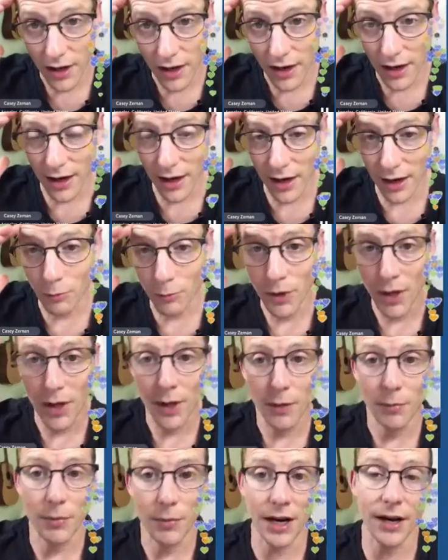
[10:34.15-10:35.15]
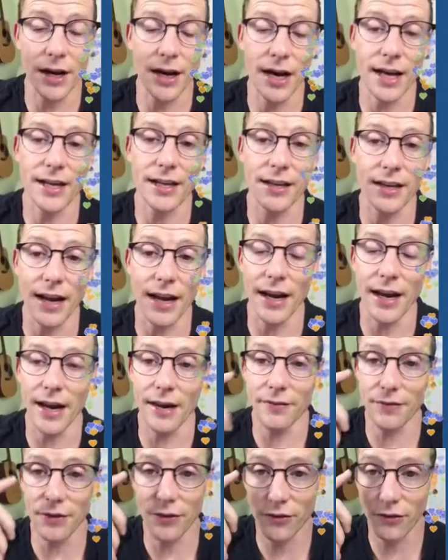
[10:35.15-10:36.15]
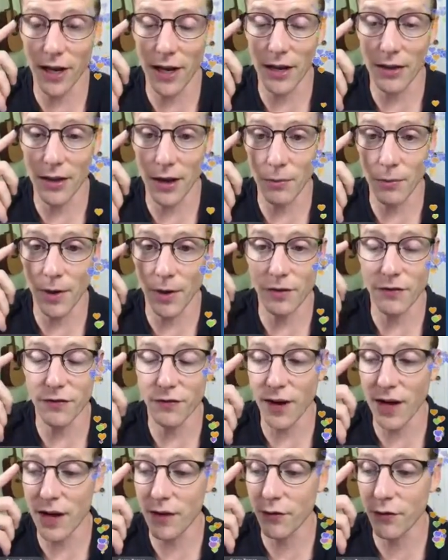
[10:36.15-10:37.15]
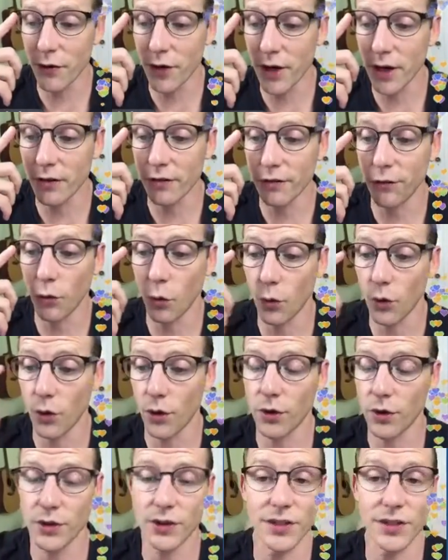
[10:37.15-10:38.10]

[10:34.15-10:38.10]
But I have to say that my favorite for